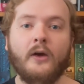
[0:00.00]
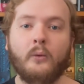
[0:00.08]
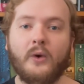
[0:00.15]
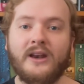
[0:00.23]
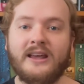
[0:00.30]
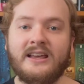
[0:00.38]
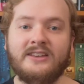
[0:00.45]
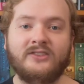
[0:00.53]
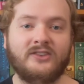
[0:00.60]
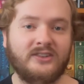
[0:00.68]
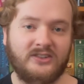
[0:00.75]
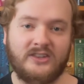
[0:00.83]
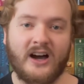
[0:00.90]
When
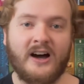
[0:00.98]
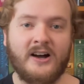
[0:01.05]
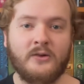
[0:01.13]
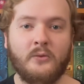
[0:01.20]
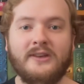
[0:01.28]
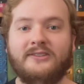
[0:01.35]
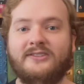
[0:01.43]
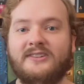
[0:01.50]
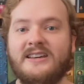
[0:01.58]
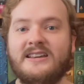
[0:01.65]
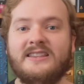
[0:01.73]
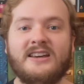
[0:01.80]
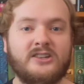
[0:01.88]
he's young, we
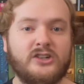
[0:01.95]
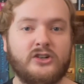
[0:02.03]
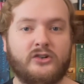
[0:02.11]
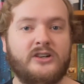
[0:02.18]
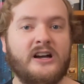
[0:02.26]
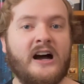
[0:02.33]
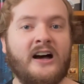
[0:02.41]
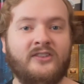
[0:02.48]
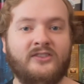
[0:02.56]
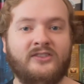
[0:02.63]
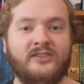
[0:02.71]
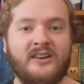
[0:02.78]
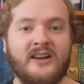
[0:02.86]
see the
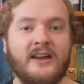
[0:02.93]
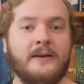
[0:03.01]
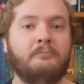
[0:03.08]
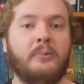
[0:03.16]
curiosity